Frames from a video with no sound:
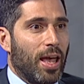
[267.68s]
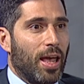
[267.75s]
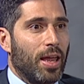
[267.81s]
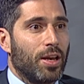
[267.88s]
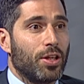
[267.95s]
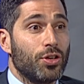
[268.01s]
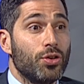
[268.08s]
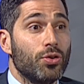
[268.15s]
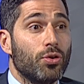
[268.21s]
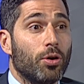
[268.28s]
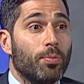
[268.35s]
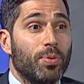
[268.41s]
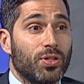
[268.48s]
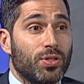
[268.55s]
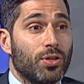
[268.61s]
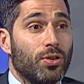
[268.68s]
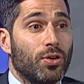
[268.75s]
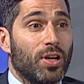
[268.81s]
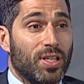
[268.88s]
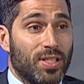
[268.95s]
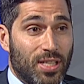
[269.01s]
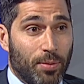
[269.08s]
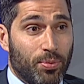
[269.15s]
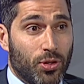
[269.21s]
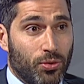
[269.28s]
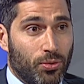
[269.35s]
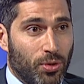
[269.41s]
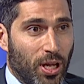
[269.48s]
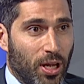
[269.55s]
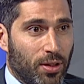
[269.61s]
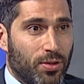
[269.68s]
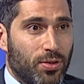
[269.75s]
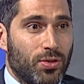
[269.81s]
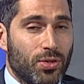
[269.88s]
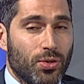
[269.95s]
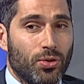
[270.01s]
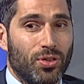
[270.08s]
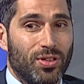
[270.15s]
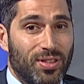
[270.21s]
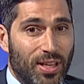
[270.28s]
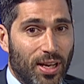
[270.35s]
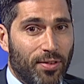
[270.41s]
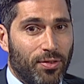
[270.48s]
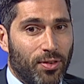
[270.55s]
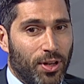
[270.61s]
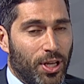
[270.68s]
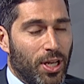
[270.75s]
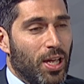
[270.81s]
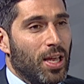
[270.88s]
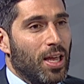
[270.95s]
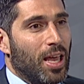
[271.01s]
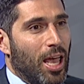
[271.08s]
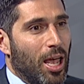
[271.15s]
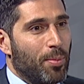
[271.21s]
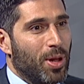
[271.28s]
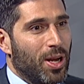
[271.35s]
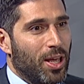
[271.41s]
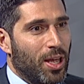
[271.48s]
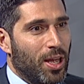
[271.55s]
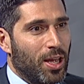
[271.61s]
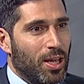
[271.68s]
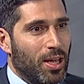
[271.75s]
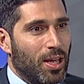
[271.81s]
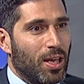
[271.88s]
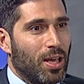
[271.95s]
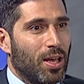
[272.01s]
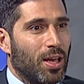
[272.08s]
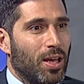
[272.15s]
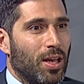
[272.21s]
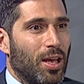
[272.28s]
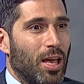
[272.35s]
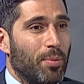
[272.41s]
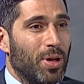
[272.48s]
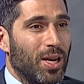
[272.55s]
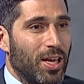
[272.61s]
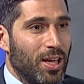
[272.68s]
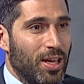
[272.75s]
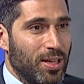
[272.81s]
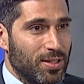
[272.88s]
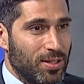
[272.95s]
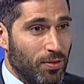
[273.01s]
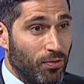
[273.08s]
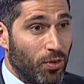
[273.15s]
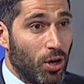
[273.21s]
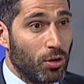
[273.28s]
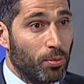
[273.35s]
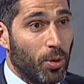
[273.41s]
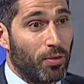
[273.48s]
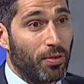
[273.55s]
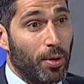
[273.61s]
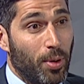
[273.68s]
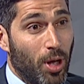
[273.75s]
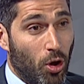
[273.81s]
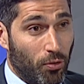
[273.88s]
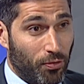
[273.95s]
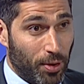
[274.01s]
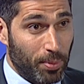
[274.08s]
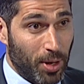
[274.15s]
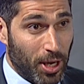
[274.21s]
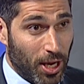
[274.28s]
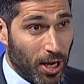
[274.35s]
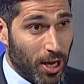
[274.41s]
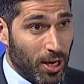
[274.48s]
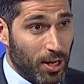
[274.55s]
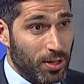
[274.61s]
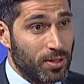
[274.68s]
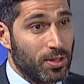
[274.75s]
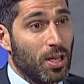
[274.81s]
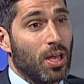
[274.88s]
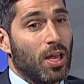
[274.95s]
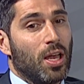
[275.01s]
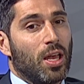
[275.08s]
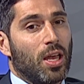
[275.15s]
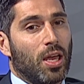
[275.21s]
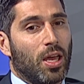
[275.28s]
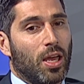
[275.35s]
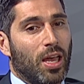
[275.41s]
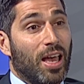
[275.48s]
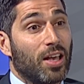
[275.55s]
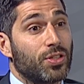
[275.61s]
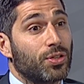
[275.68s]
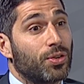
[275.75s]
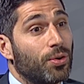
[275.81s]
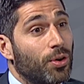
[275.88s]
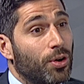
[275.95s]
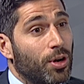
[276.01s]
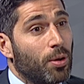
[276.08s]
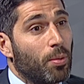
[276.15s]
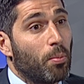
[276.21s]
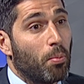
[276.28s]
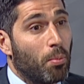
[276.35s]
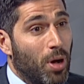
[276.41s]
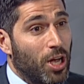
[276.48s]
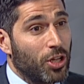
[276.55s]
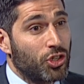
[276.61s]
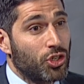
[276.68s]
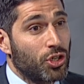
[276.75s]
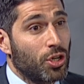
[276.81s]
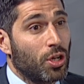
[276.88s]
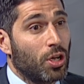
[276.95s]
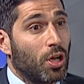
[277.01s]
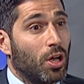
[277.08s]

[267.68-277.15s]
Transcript: and Europe is no exception to that. So definitely, M&As, the volume of M&As has grown much